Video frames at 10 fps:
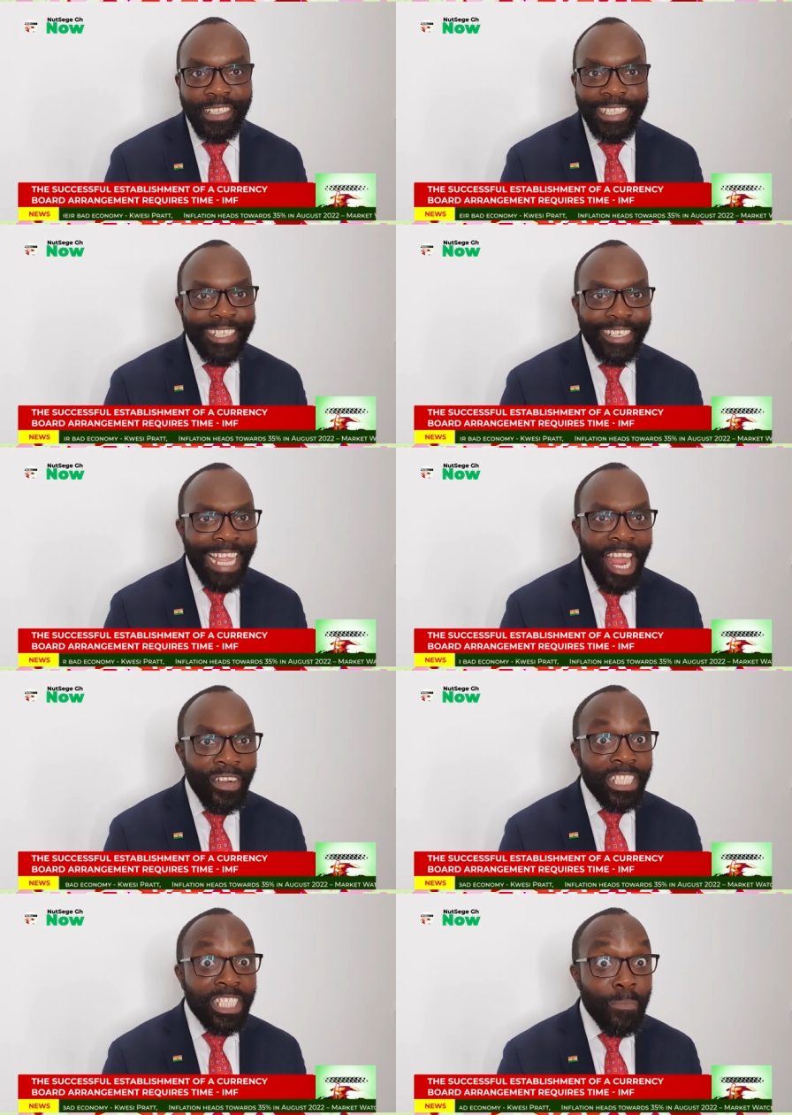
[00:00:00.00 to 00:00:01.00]
So
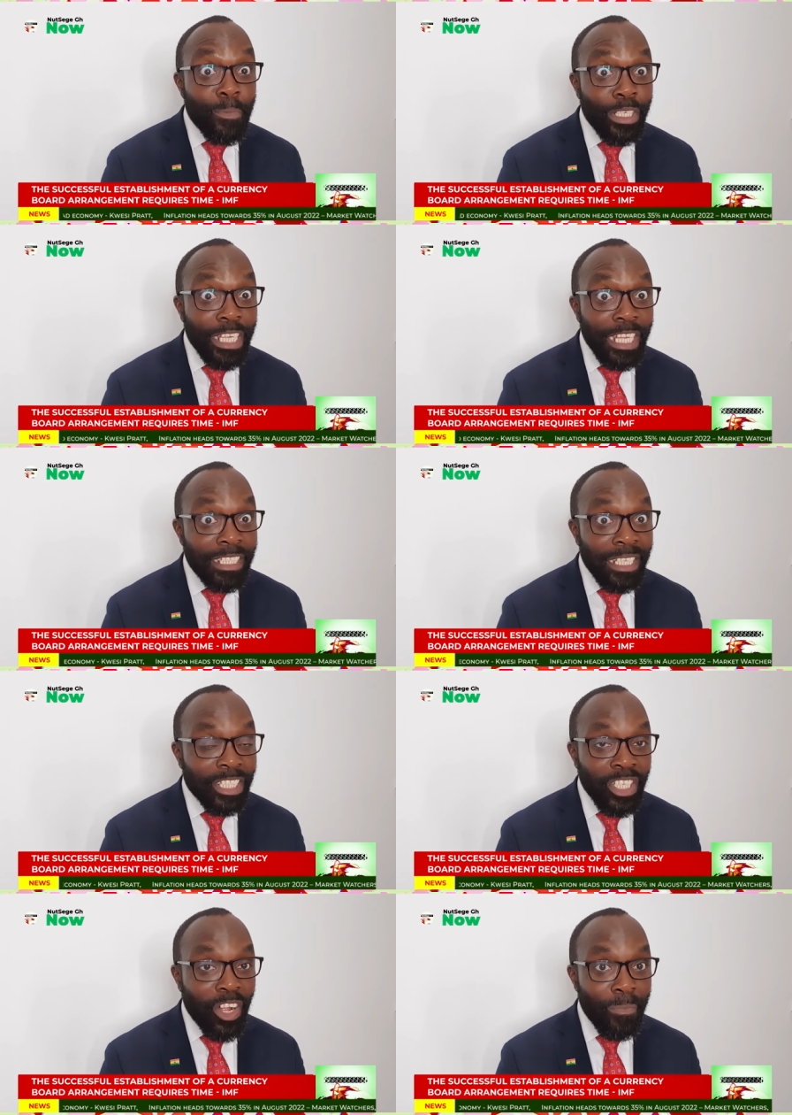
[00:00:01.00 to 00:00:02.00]
currency board
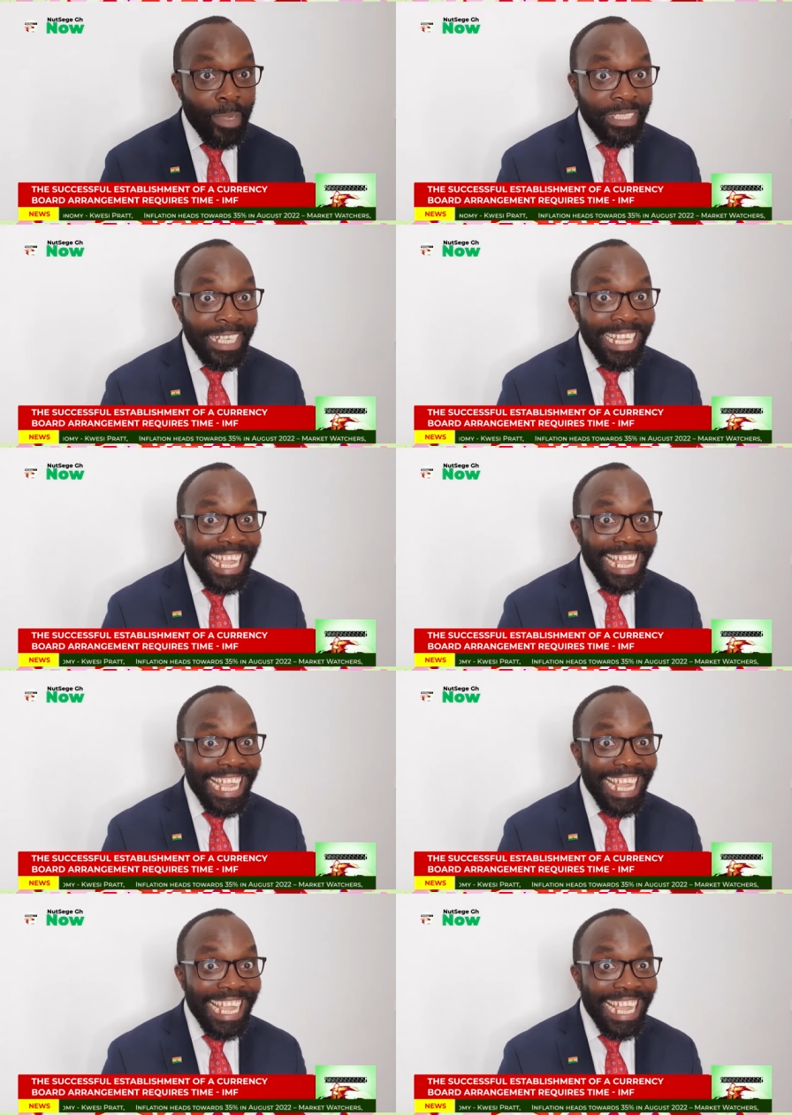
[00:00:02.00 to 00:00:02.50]
installment